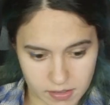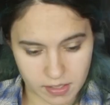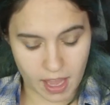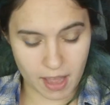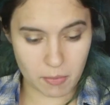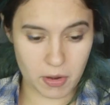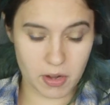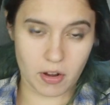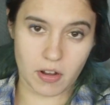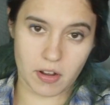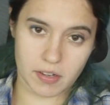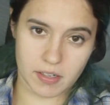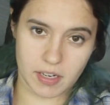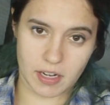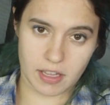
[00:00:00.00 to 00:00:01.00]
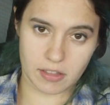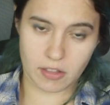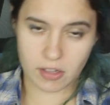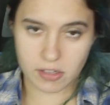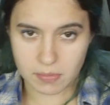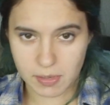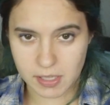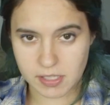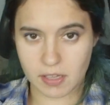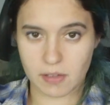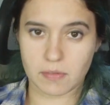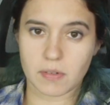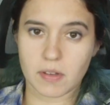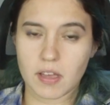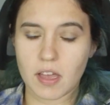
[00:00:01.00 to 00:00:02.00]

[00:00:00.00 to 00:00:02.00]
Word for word: Time went on, and I thought to myself,